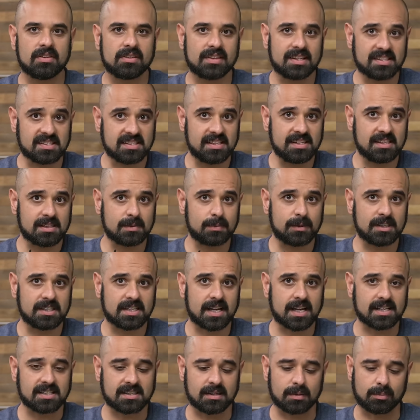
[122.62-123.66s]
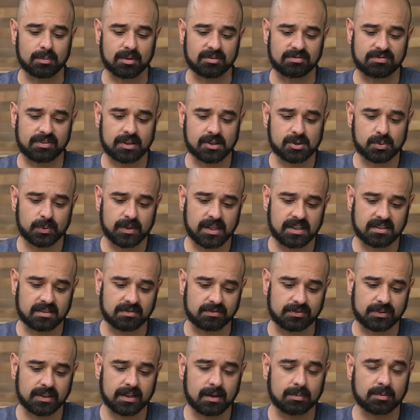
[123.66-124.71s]
This needs to be tested, but first we need to
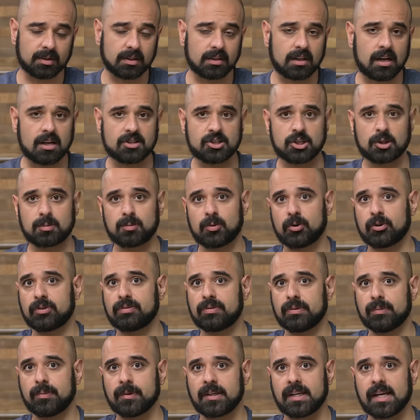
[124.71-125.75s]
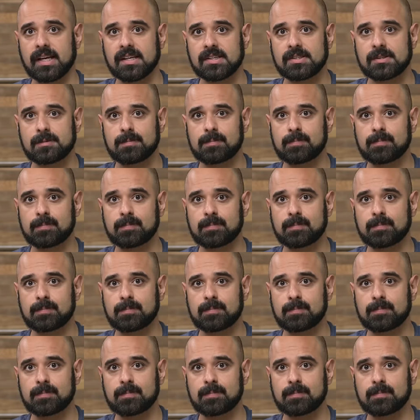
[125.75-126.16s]
free up the logic board from the case.